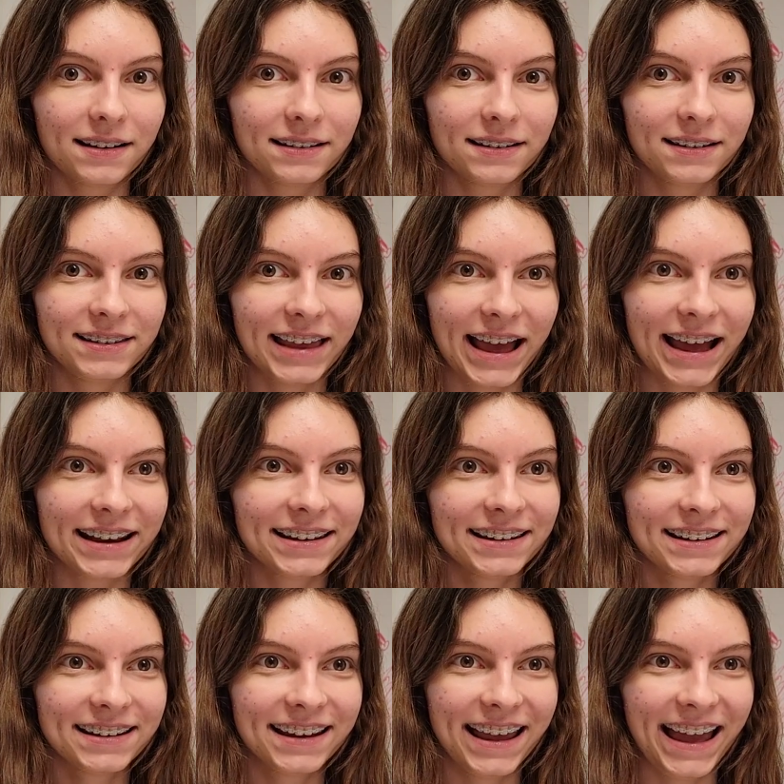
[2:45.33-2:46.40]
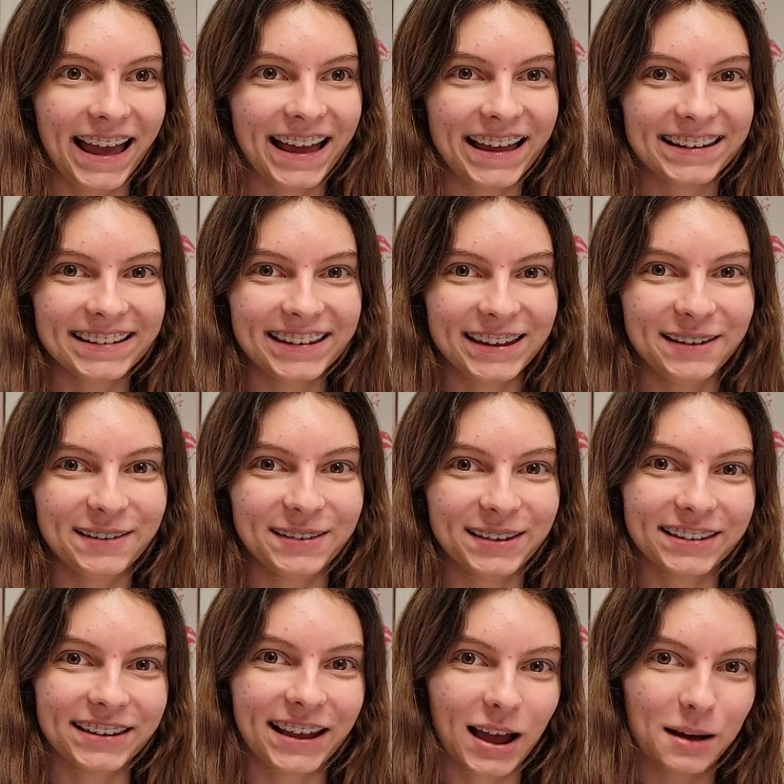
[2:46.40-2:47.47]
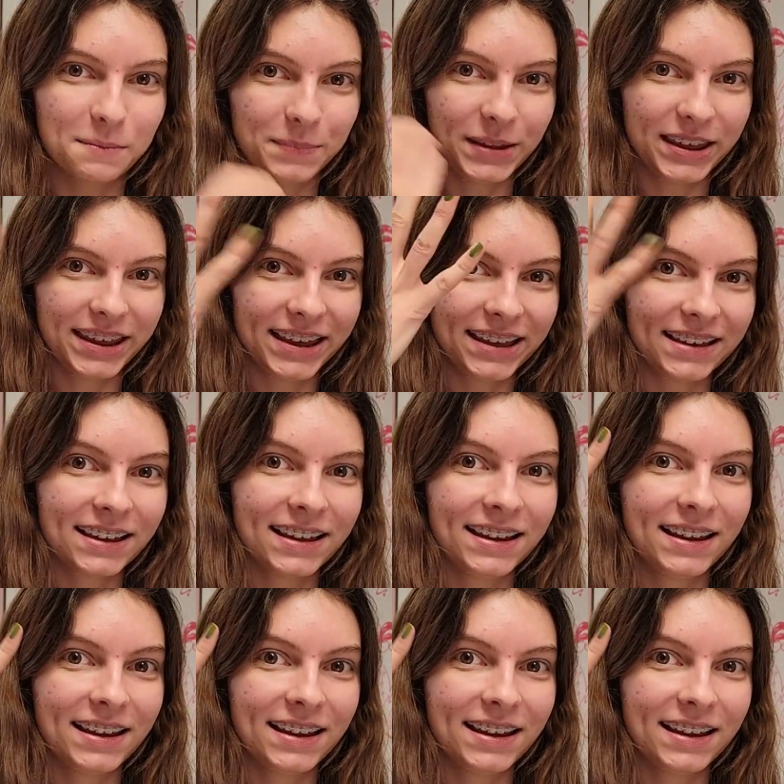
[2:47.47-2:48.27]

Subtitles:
SAD. And he uses like a big